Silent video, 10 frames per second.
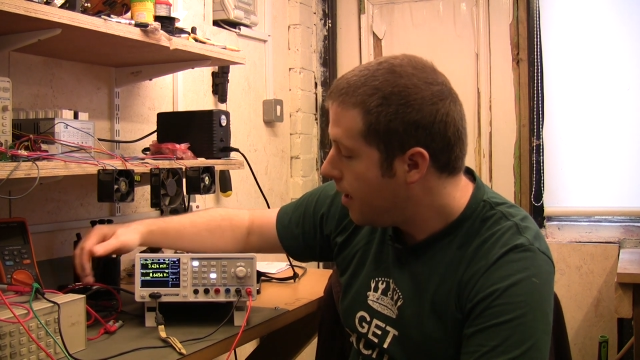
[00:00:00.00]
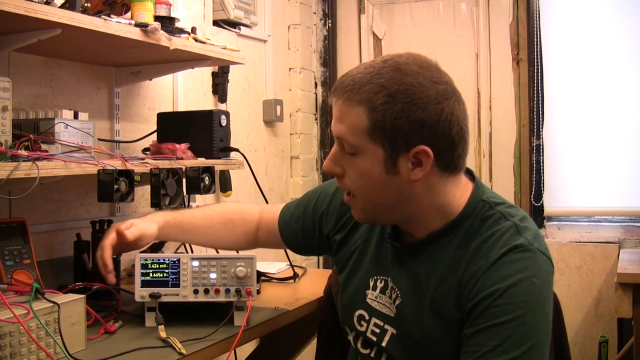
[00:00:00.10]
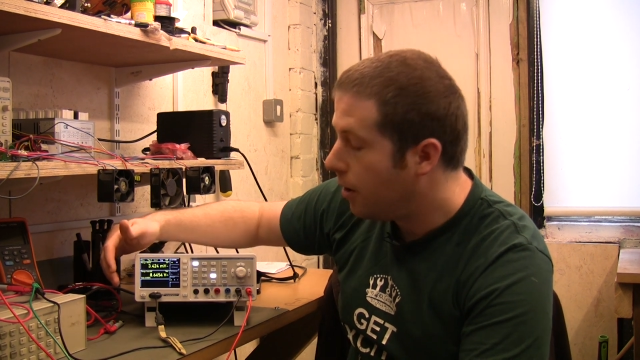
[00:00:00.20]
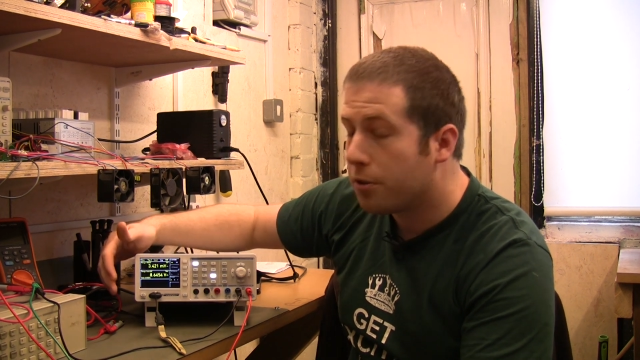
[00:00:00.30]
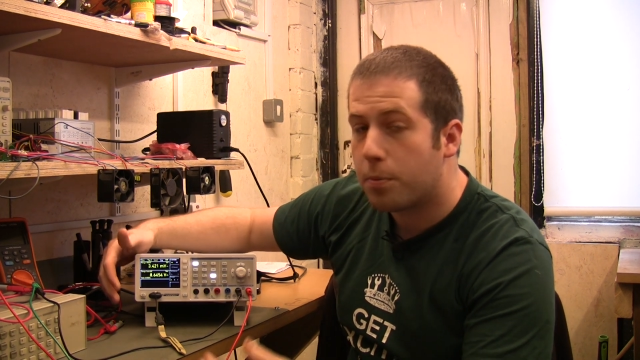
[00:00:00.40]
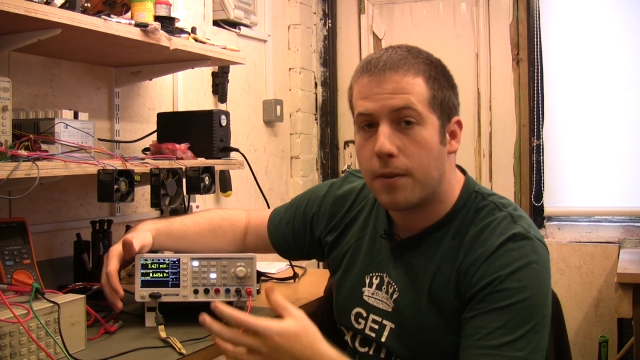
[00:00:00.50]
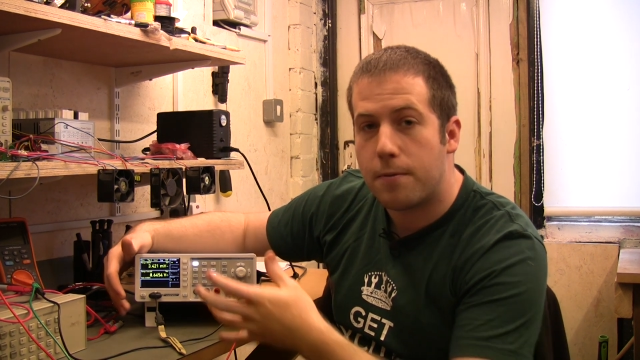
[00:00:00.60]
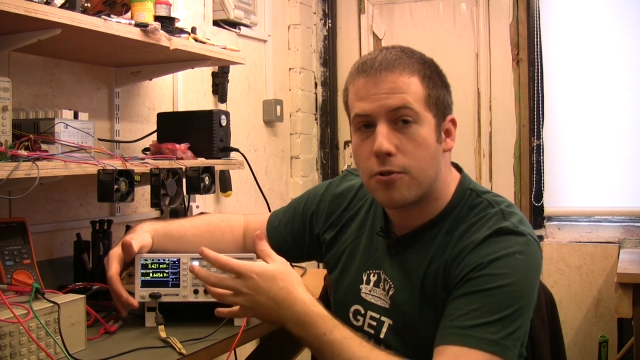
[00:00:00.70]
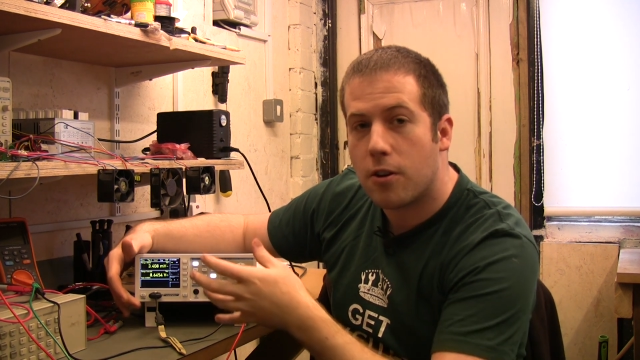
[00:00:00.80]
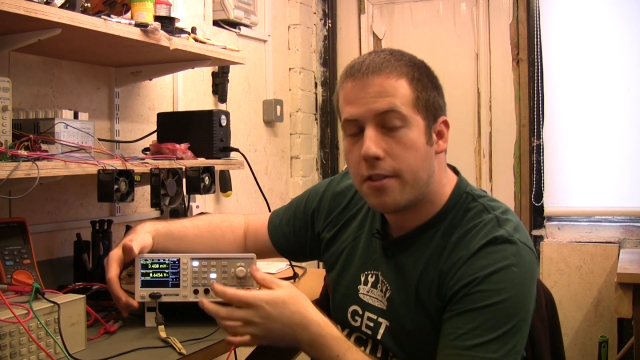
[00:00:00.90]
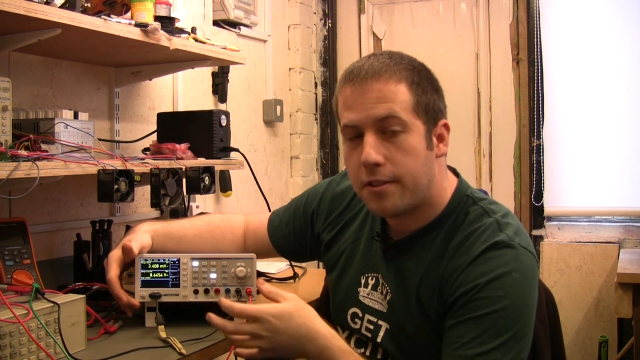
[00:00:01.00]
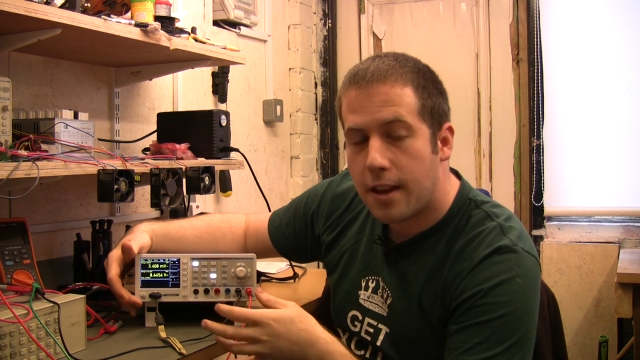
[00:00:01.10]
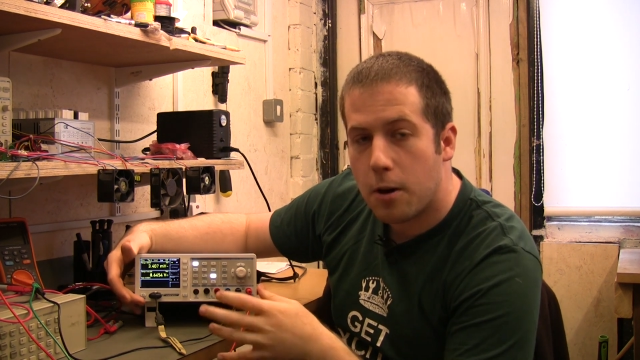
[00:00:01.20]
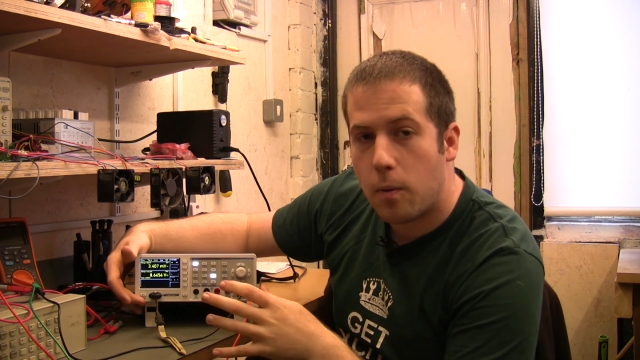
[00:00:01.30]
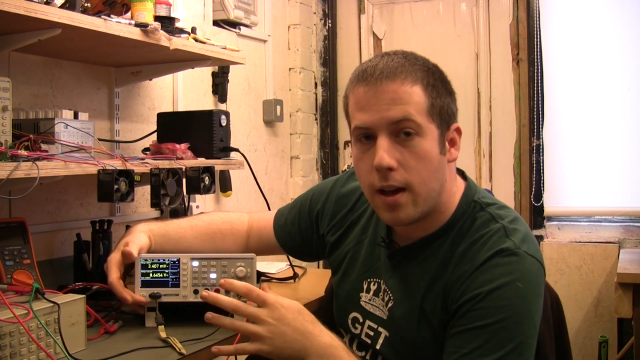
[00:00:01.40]
And also we've tried this
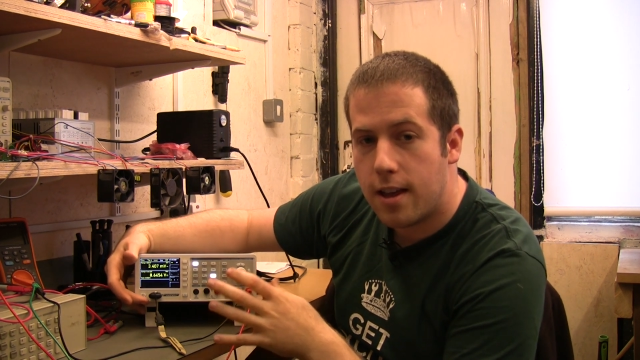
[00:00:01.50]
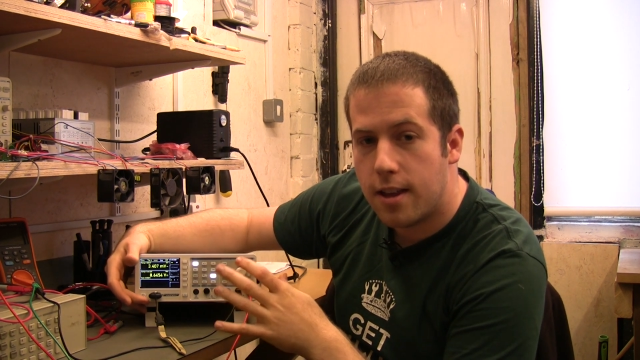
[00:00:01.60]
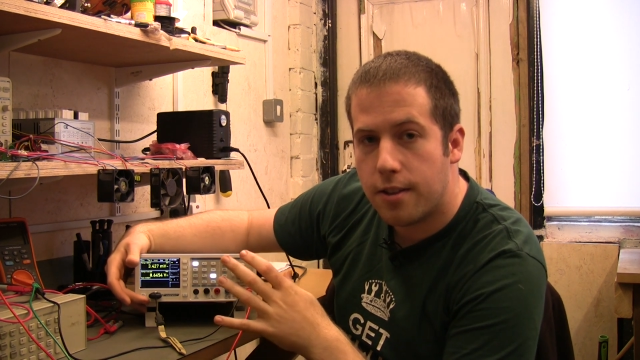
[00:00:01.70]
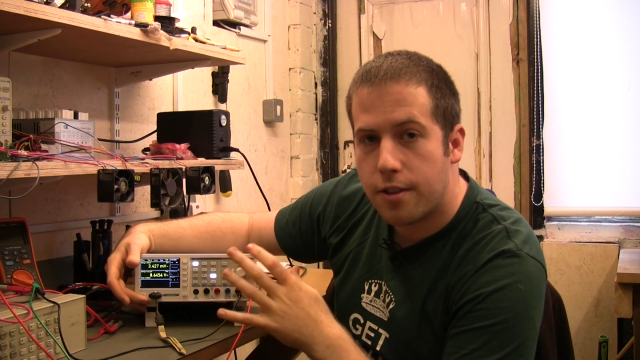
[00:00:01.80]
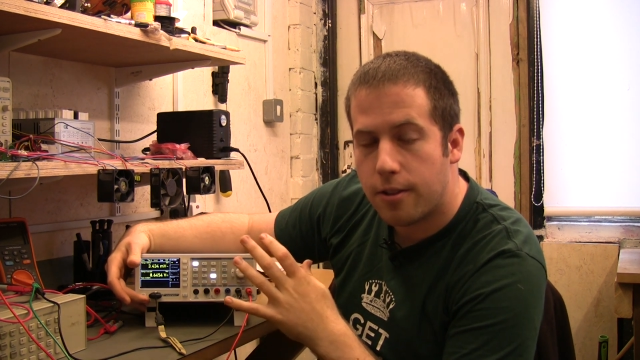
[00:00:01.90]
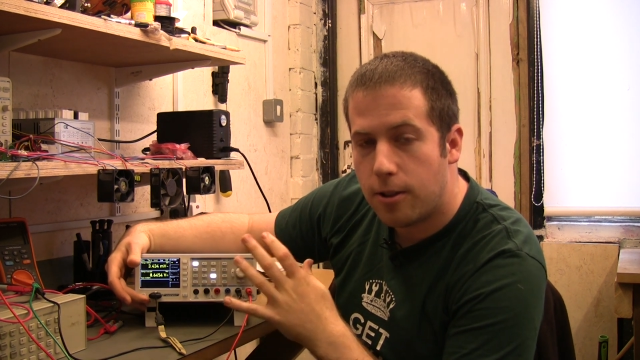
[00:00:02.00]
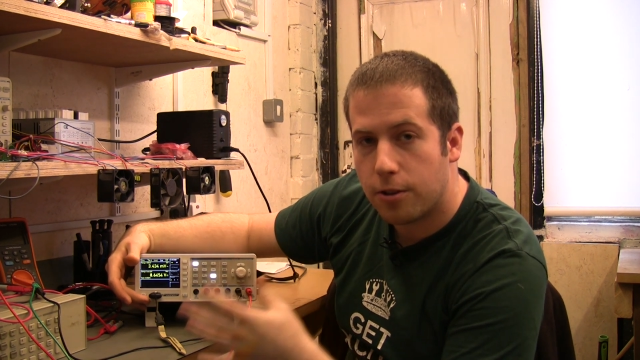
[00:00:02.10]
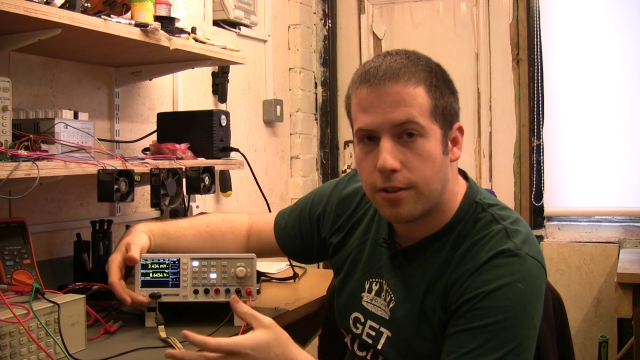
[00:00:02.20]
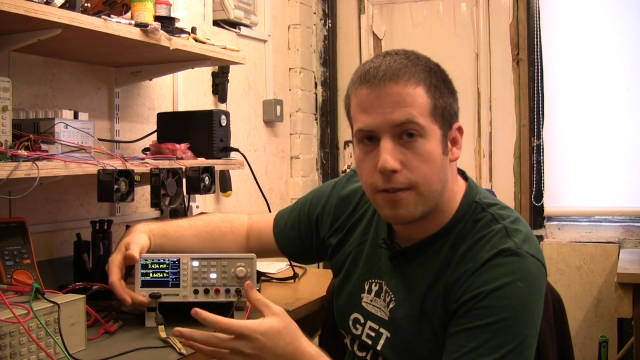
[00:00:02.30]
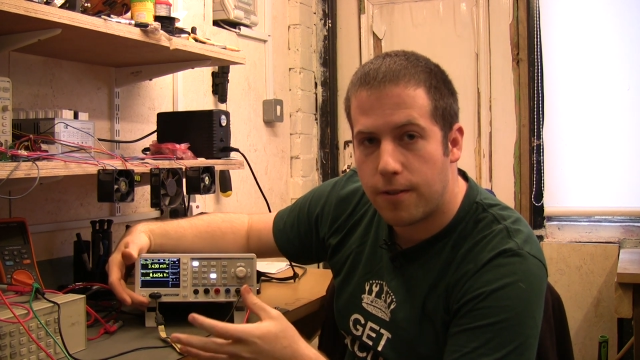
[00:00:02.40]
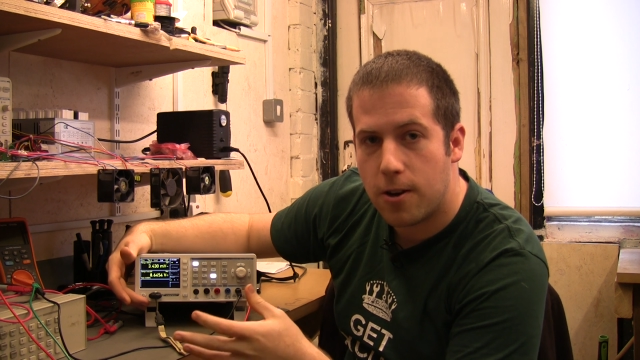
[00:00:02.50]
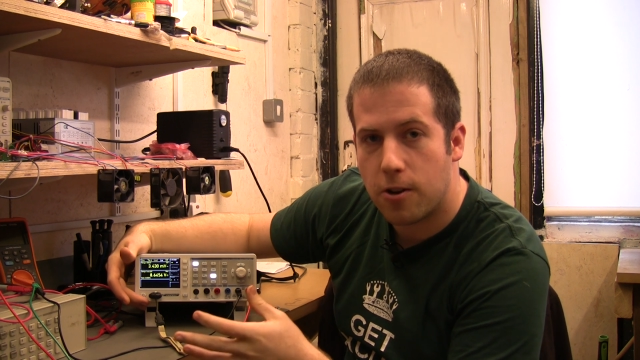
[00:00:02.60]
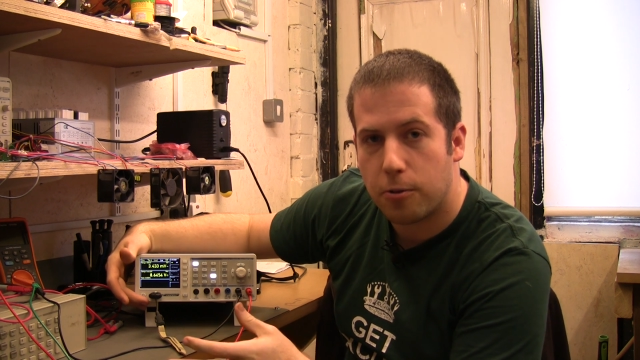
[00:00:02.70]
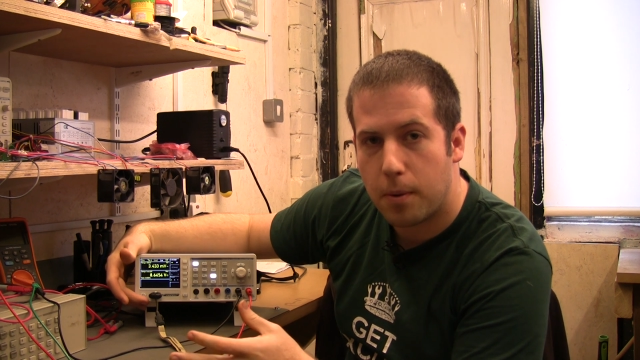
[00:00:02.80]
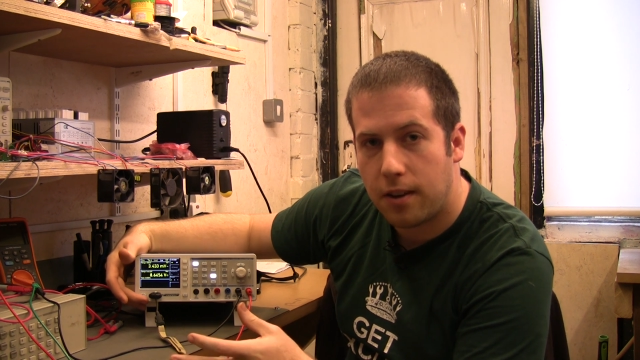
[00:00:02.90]
out with lots of different
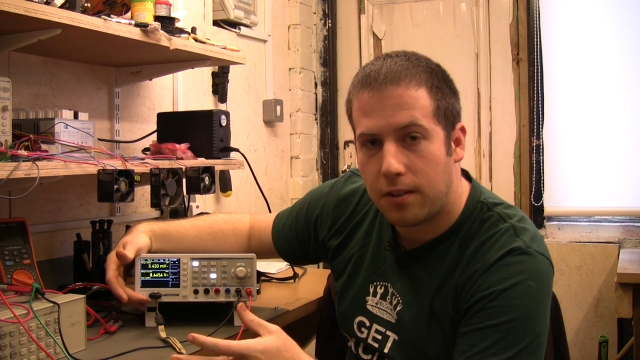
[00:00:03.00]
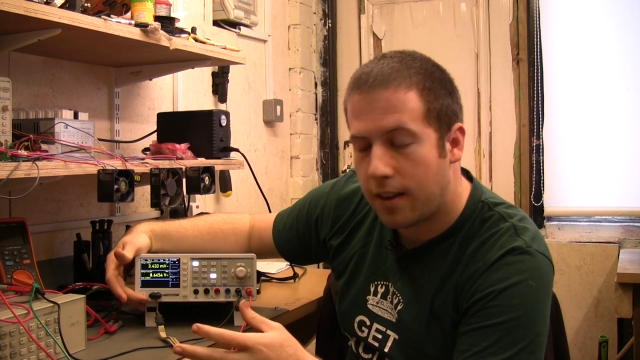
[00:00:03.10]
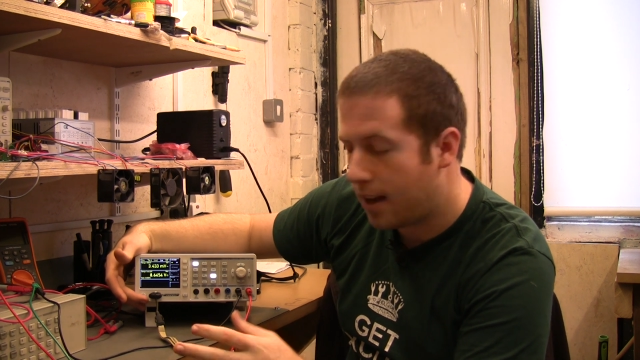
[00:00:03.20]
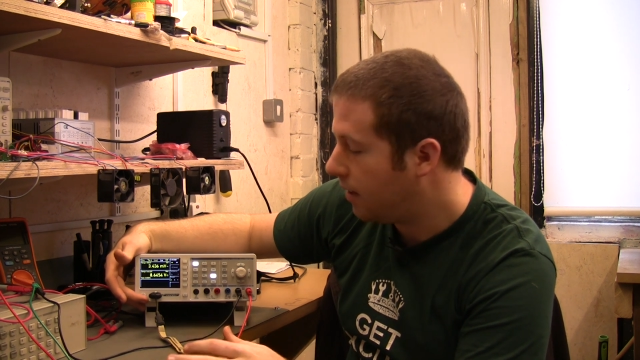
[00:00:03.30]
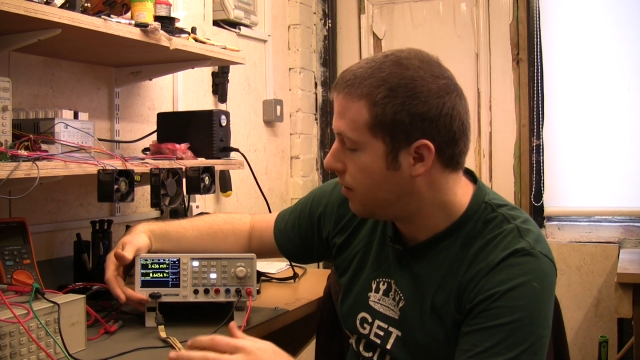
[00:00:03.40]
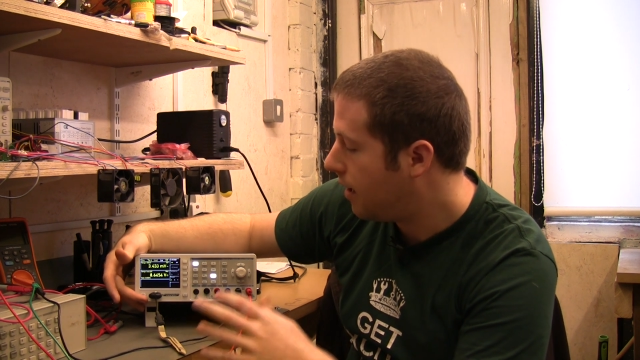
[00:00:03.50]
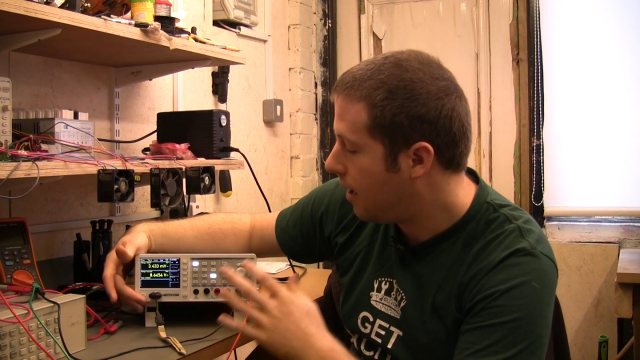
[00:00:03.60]
USB sticks.